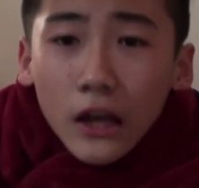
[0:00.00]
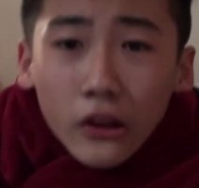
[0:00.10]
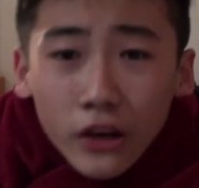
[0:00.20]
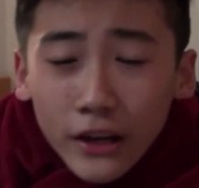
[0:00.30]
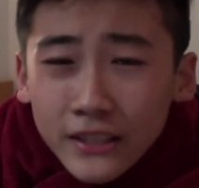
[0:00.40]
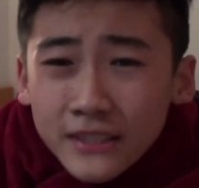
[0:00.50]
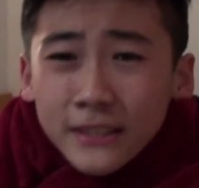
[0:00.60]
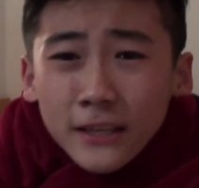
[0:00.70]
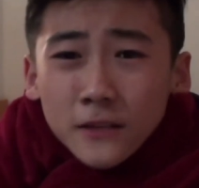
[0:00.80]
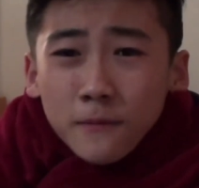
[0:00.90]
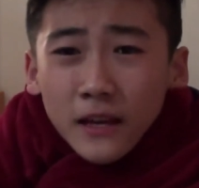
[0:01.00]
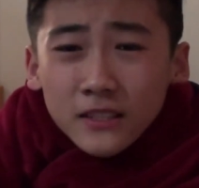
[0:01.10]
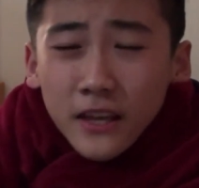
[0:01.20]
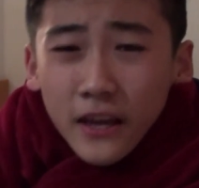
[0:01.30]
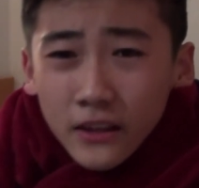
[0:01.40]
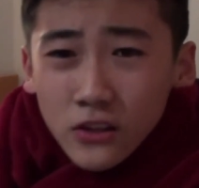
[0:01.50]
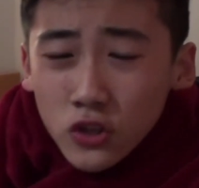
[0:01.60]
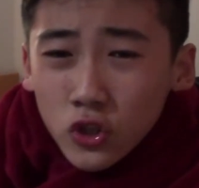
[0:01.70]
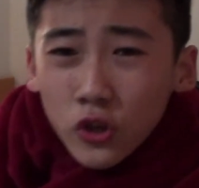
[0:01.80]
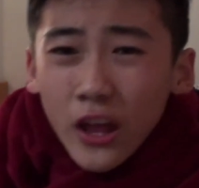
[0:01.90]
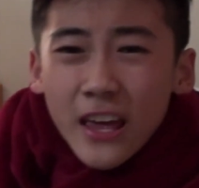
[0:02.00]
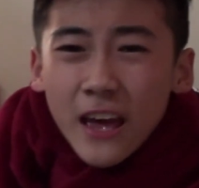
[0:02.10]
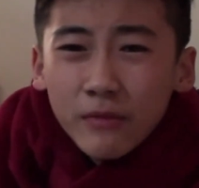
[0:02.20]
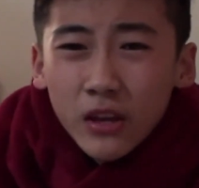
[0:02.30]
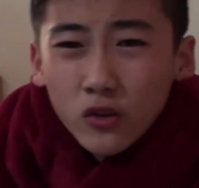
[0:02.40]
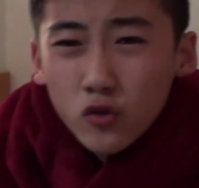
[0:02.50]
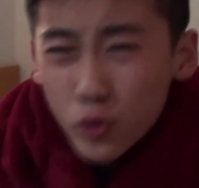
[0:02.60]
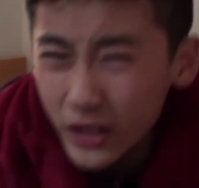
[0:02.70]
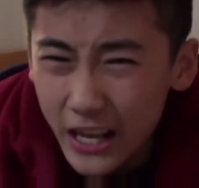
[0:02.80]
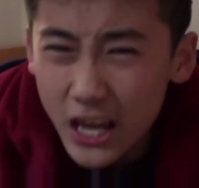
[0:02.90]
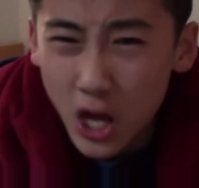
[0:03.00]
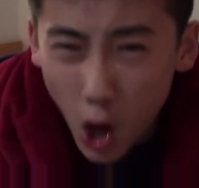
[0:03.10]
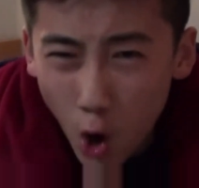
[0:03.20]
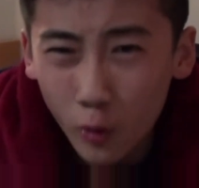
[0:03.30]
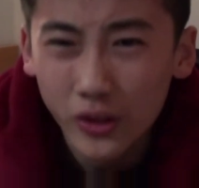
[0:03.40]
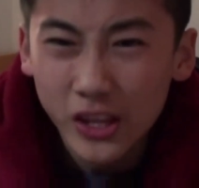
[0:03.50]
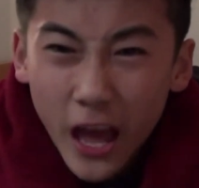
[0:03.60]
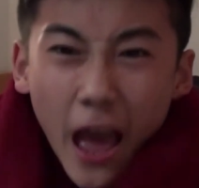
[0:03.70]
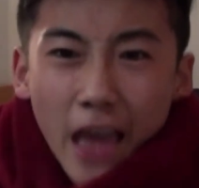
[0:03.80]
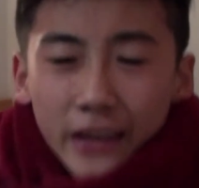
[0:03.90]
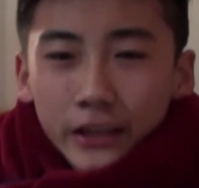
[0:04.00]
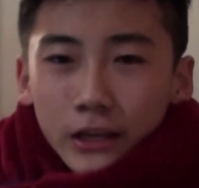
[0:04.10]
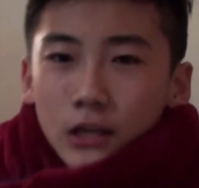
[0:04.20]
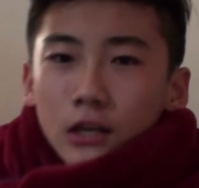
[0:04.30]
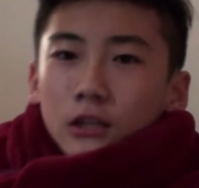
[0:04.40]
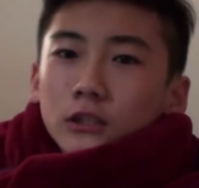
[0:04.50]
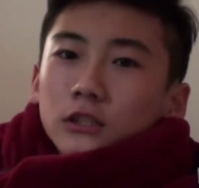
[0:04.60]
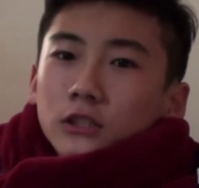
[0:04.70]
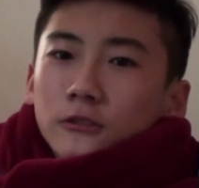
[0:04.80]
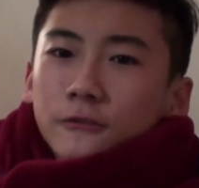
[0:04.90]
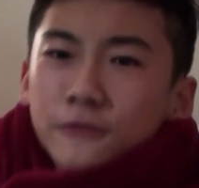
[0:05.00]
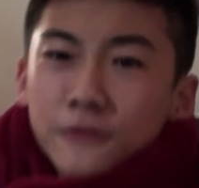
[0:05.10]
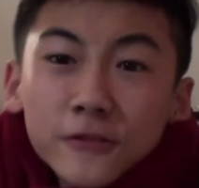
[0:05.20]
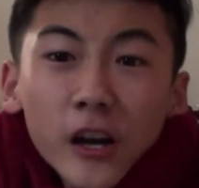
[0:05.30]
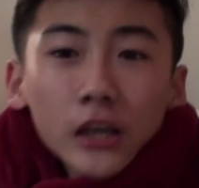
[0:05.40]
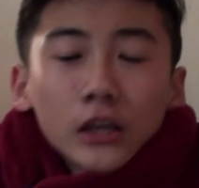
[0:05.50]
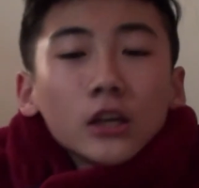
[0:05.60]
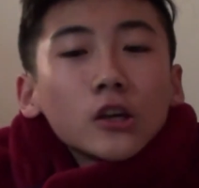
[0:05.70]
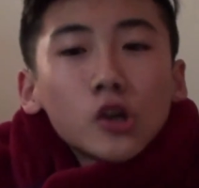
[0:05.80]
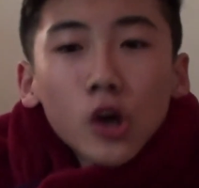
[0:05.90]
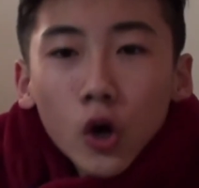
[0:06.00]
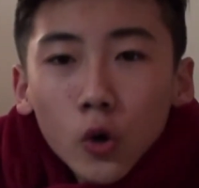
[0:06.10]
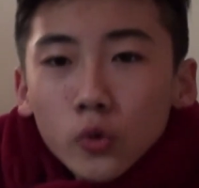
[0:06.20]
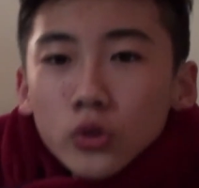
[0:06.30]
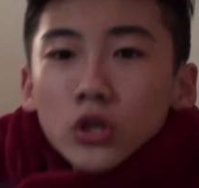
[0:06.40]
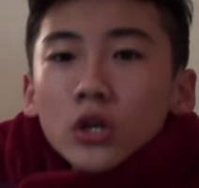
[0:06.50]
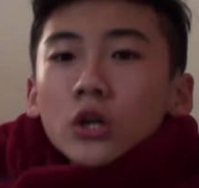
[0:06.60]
Hello guys, this is Maxi and today having a really cold day. It's cold.